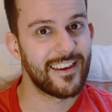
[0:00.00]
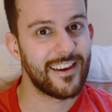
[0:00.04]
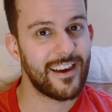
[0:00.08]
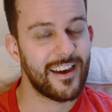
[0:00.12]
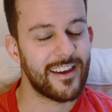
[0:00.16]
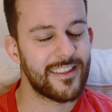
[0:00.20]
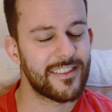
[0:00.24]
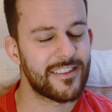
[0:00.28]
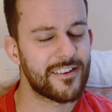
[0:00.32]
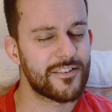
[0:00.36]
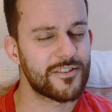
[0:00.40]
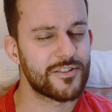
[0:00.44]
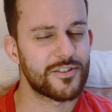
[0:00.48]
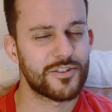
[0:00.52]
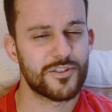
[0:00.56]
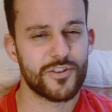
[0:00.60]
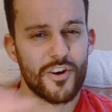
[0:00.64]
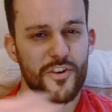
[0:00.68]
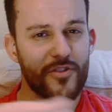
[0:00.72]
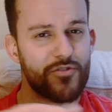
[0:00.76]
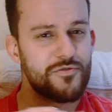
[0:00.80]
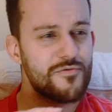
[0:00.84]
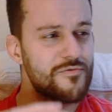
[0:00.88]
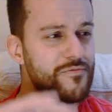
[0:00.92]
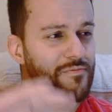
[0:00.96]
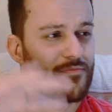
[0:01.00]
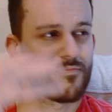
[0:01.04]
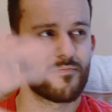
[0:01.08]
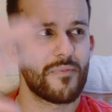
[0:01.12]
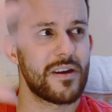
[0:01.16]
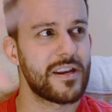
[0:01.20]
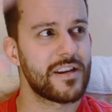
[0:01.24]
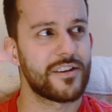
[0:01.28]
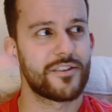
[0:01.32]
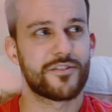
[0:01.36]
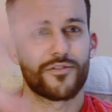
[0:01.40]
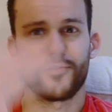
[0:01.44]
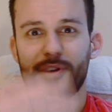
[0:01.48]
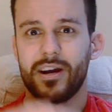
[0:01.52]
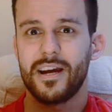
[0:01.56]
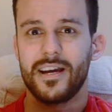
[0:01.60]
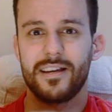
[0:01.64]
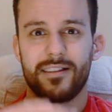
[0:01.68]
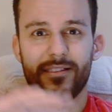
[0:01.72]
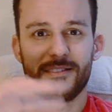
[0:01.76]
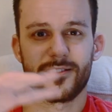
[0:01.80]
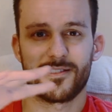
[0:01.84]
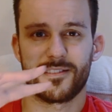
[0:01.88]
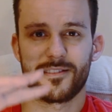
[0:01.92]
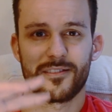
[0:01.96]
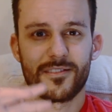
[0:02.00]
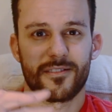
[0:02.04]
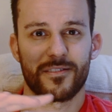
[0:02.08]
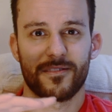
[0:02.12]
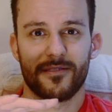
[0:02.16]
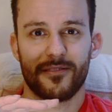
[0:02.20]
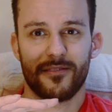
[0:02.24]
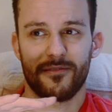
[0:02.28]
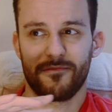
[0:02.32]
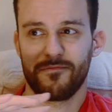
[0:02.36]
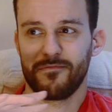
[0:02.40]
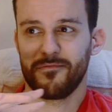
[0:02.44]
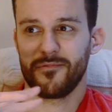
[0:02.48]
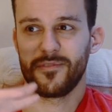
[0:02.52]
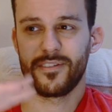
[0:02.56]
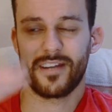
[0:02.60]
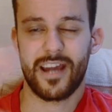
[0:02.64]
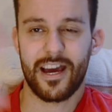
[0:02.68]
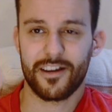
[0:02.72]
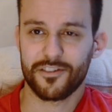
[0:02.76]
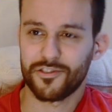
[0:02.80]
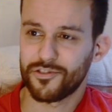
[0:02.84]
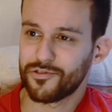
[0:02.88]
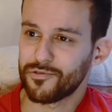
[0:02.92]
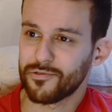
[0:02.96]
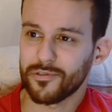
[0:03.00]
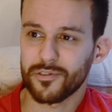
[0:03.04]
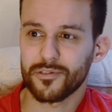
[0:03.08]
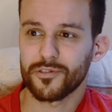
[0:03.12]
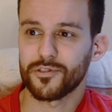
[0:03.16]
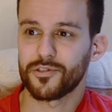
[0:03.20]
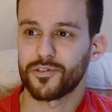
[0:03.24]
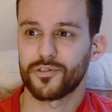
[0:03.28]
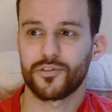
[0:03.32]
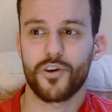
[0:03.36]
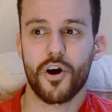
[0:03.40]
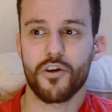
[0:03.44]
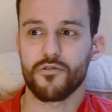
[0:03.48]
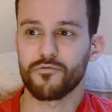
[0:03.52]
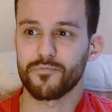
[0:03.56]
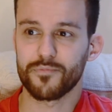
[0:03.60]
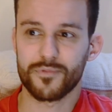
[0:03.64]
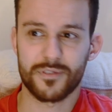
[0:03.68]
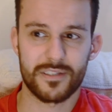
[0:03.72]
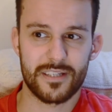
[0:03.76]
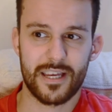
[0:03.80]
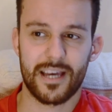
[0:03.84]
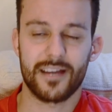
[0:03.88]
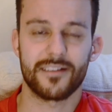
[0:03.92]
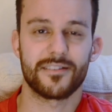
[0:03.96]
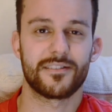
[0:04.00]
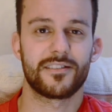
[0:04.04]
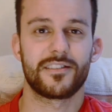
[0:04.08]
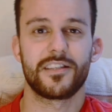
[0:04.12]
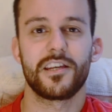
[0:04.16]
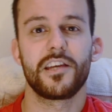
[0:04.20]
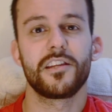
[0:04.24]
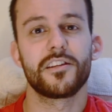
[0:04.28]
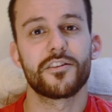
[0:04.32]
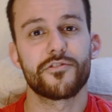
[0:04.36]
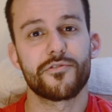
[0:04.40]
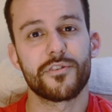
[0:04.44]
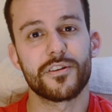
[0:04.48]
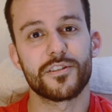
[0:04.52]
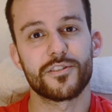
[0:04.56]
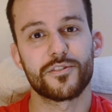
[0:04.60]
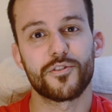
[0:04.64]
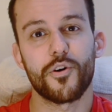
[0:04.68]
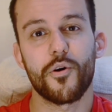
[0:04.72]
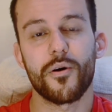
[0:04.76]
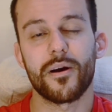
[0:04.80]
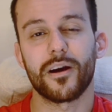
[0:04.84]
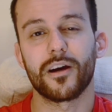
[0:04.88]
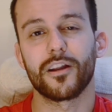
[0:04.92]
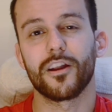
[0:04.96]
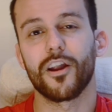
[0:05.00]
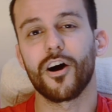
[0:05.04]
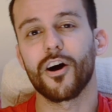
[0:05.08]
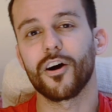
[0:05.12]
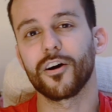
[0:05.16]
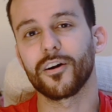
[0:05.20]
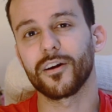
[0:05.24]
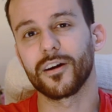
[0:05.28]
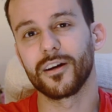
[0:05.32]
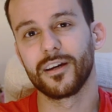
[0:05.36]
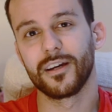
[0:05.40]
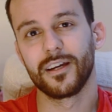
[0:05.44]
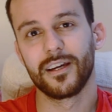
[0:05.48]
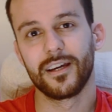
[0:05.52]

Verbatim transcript: and there are so many great natural scopes and sceneries going along.